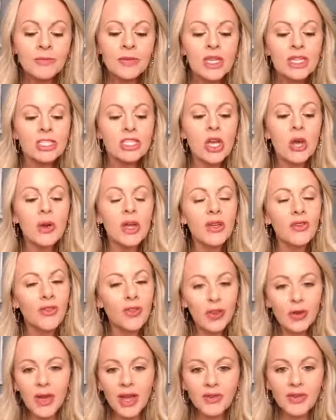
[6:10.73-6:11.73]
So if
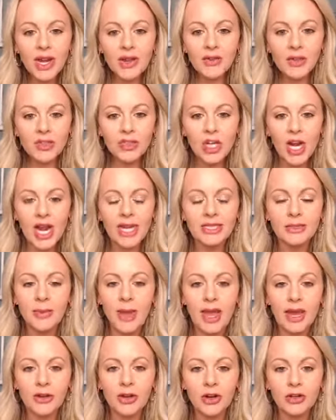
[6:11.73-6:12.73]
you have never tracked
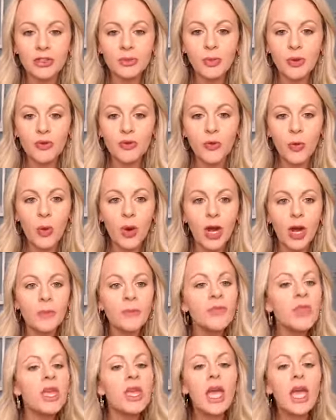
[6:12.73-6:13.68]
macros before,